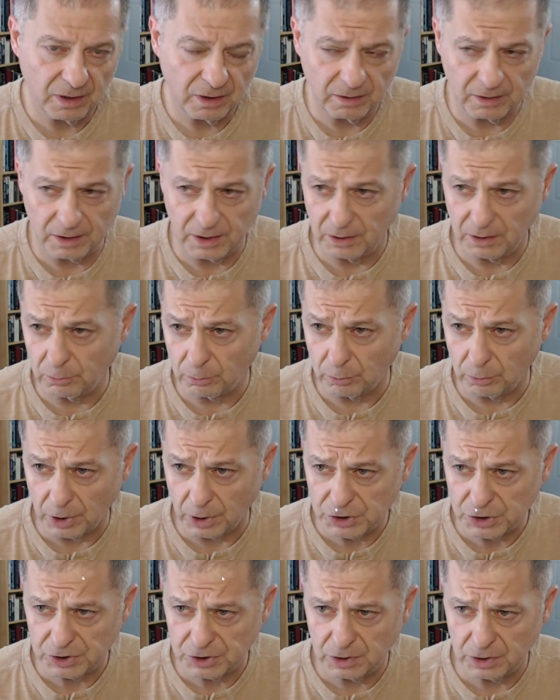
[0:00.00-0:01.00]
the
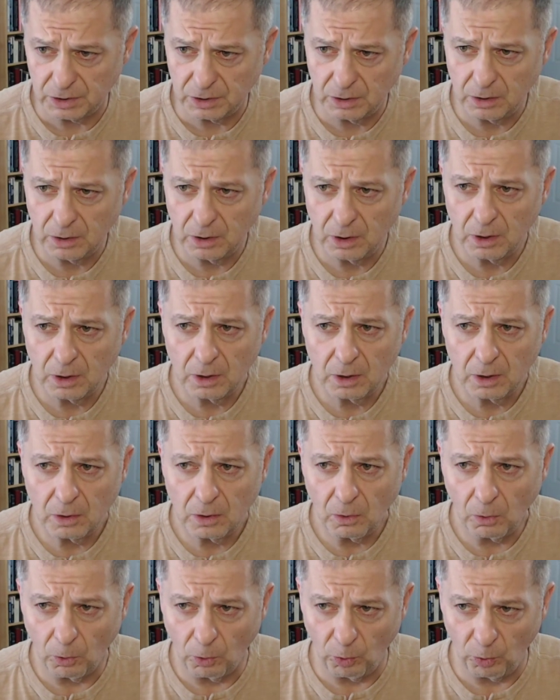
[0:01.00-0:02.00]
Russian
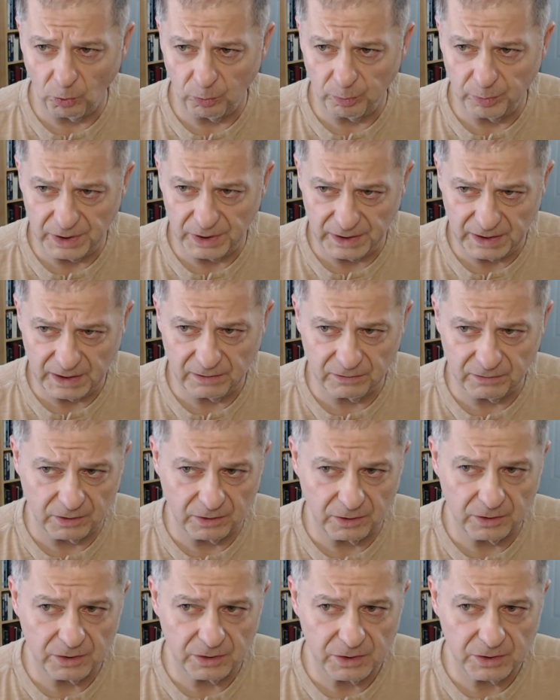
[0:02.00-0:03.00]
Old
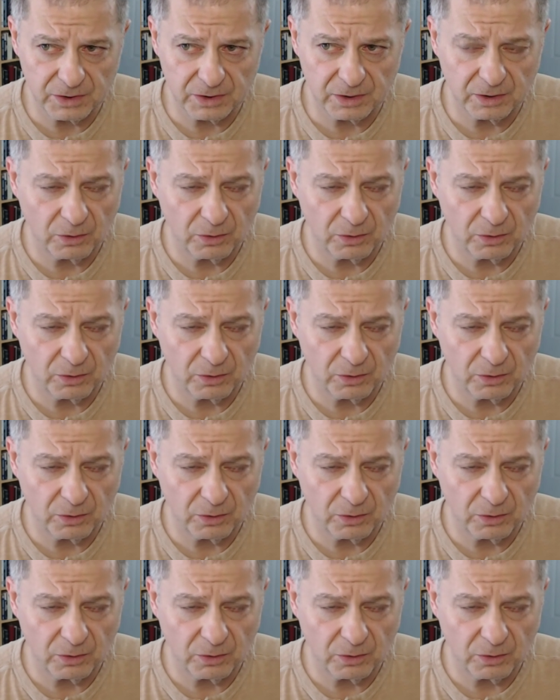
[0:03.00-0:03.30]
Believers